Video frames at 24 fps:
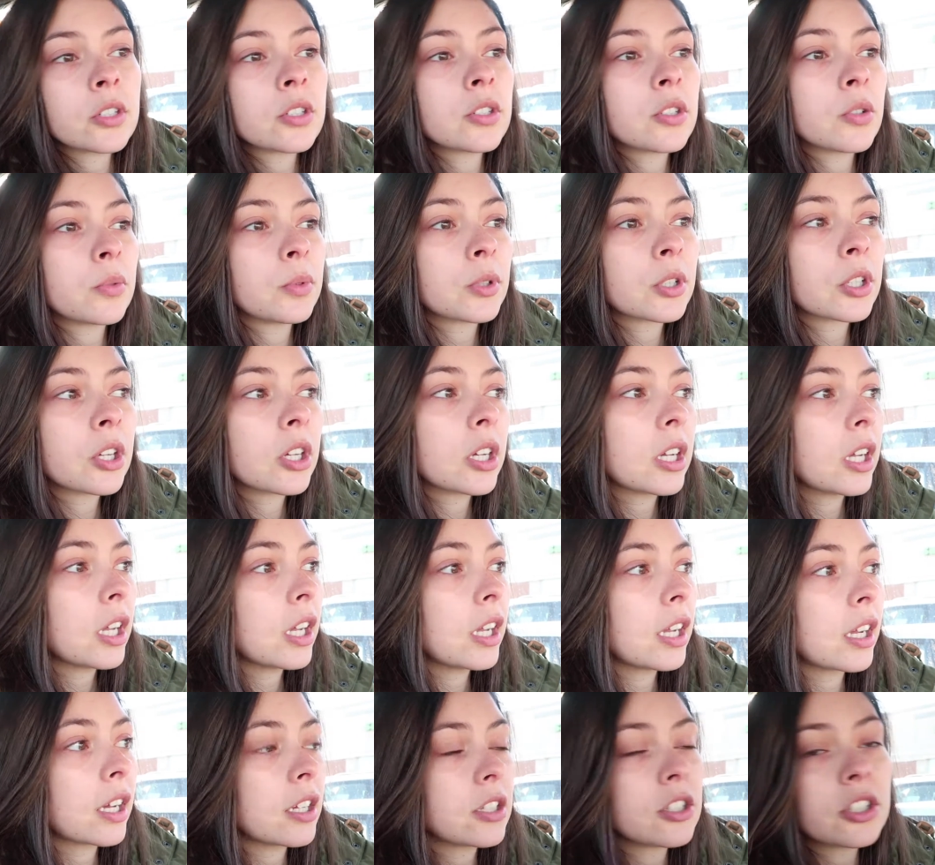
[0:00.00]
So we're
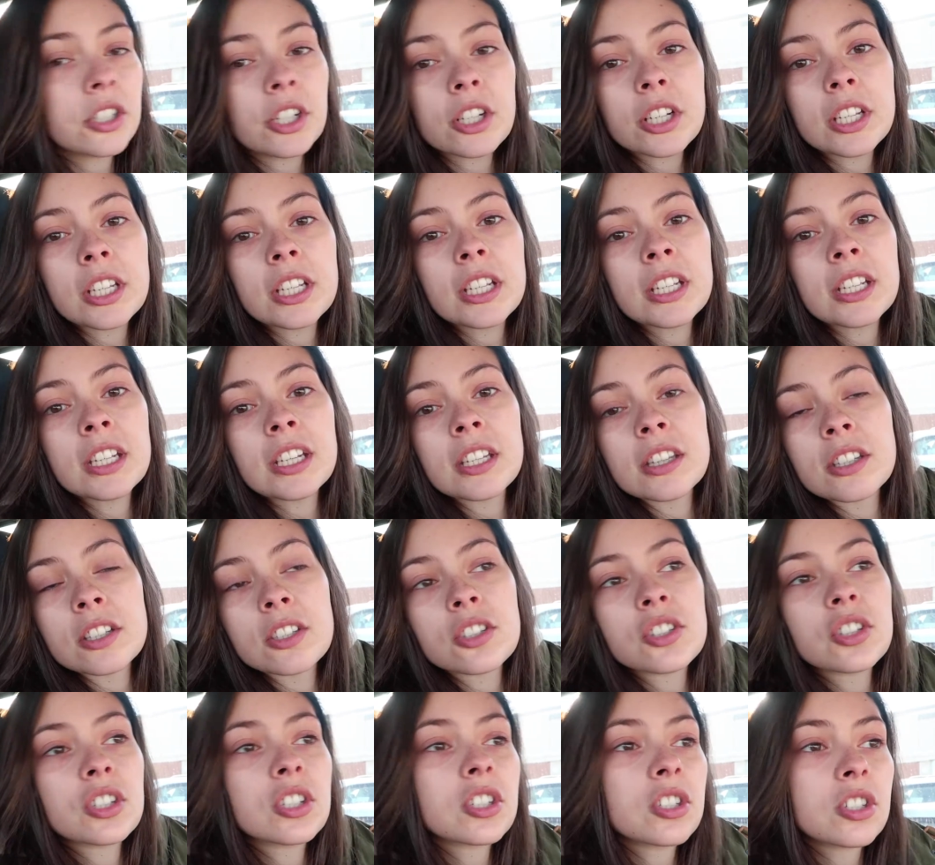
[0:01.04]
cooking a turkey and the
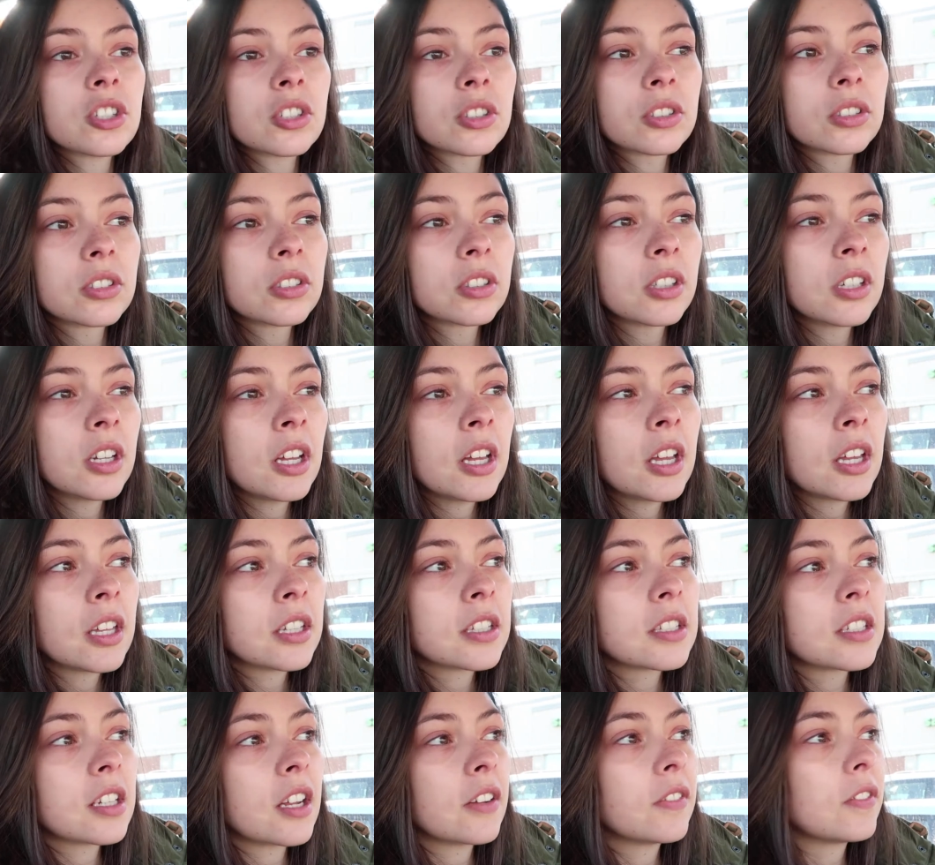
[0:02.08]
traditional
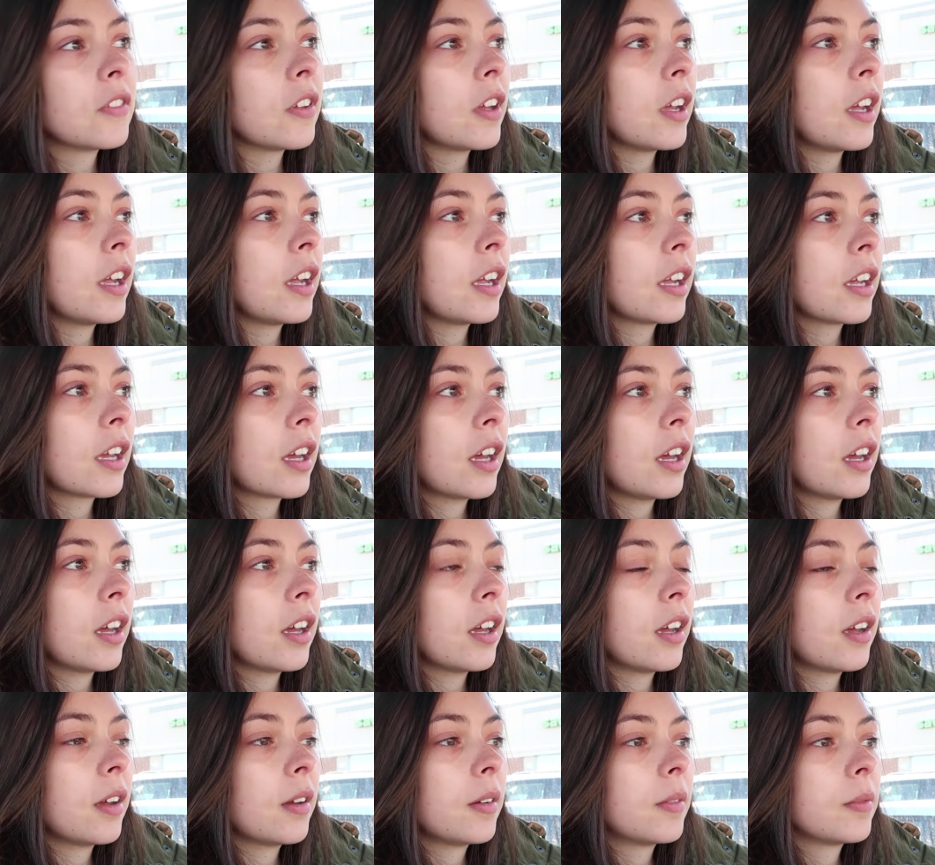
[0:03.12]
stuff like,
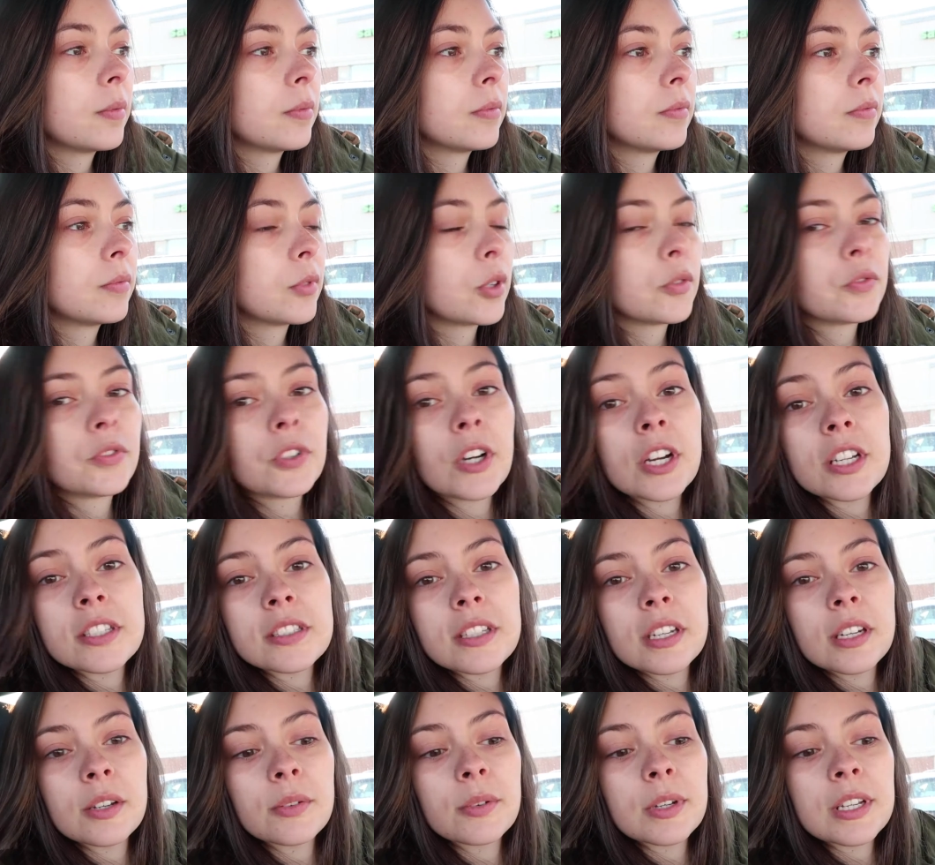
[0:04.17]
um, well for us
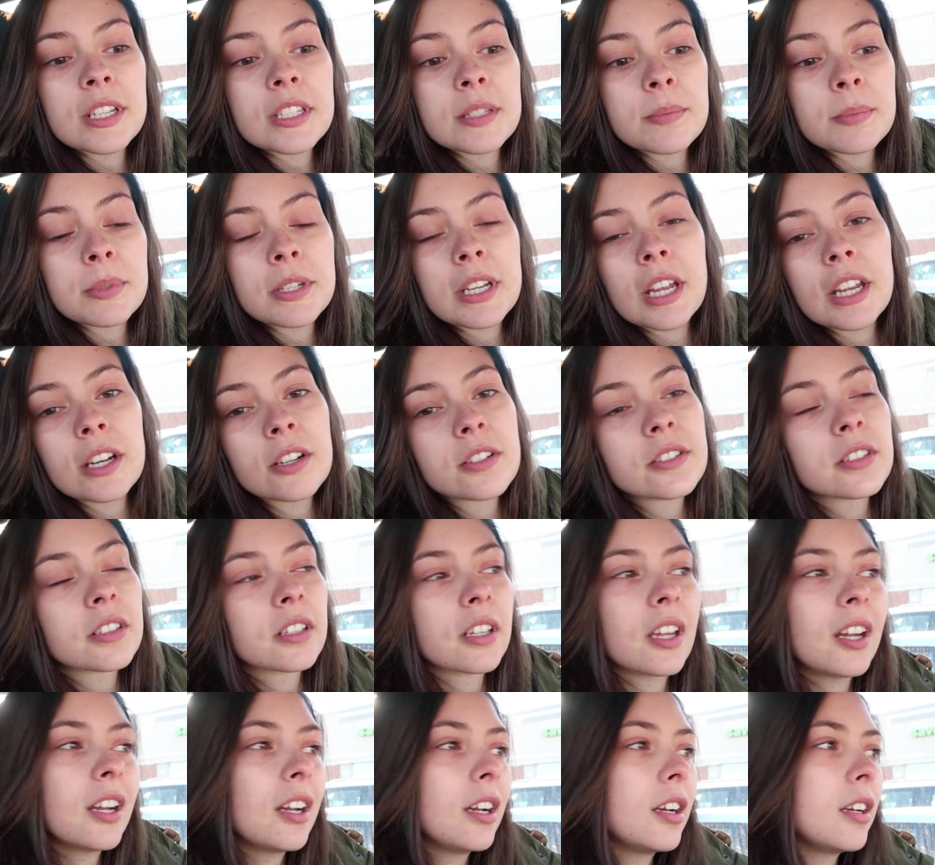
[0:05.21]
anyways, potatoes and
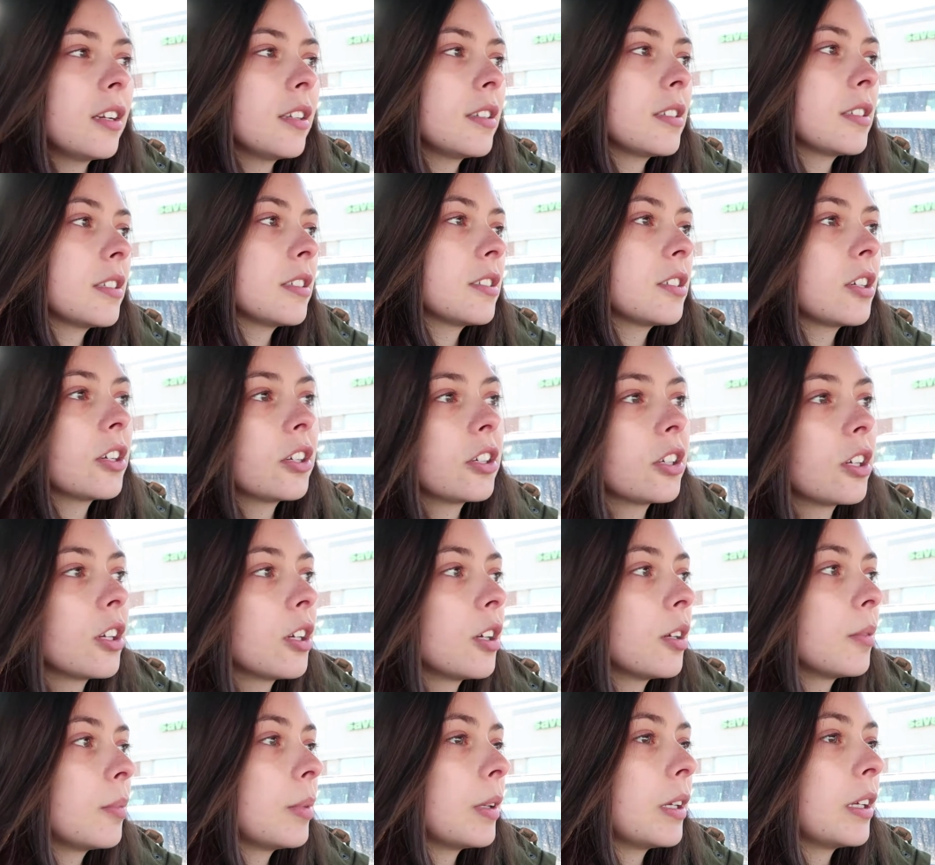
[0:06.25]
carrots and
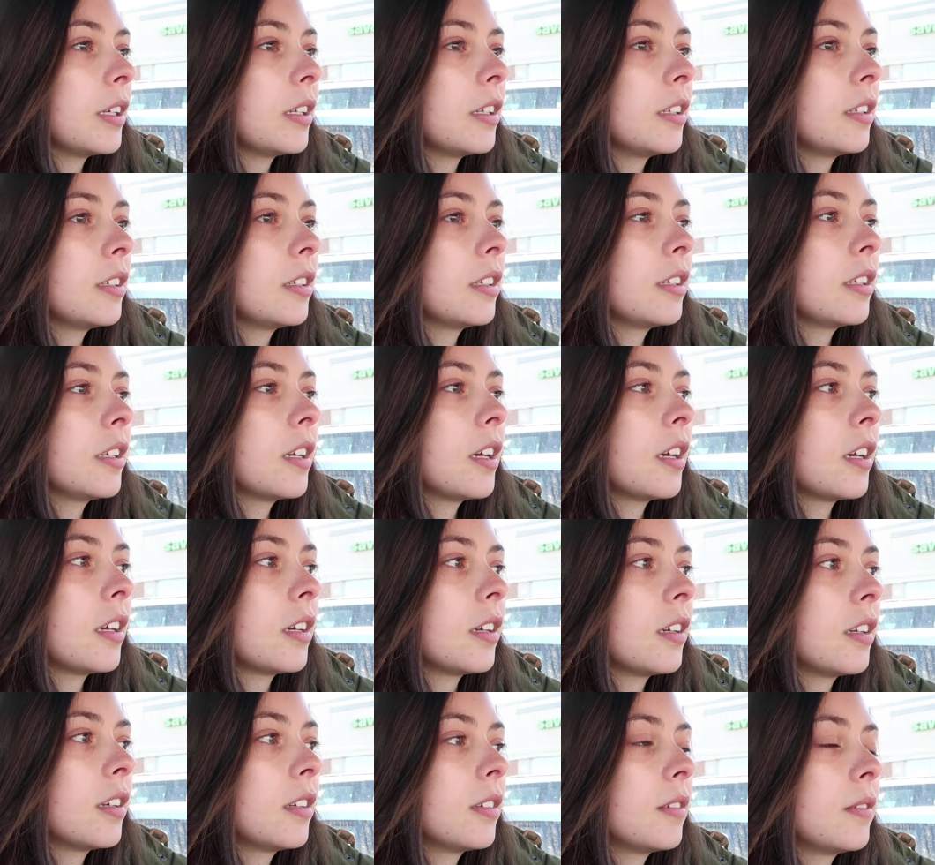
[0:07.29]
turnip and
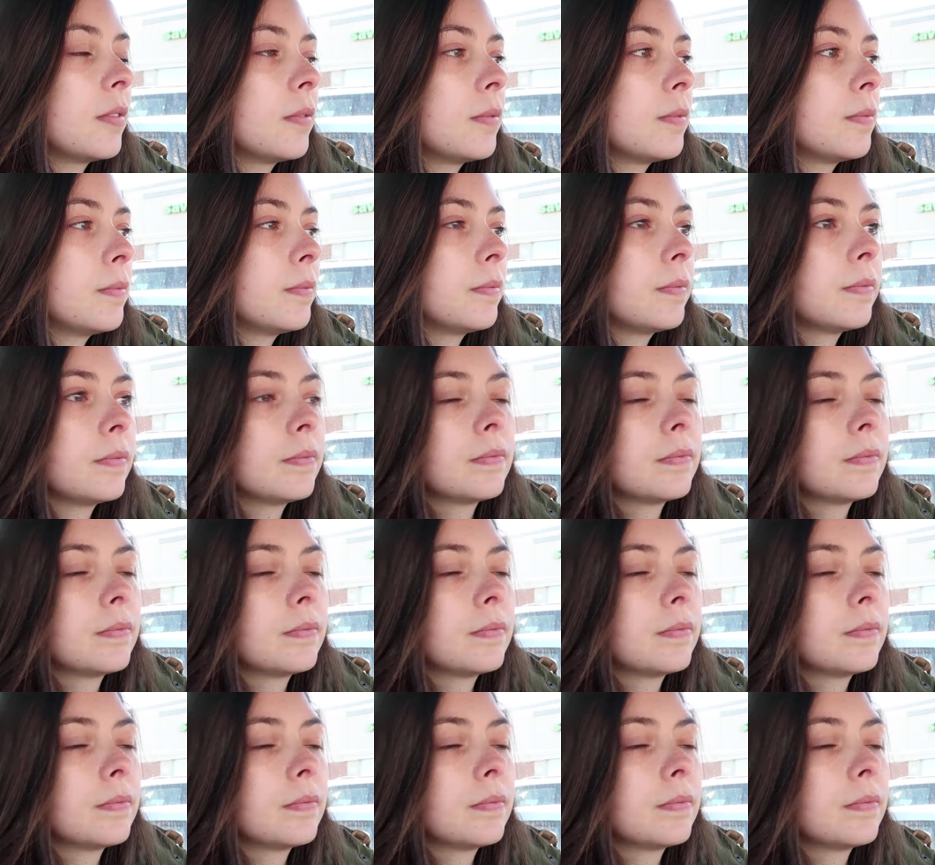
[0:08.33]
um,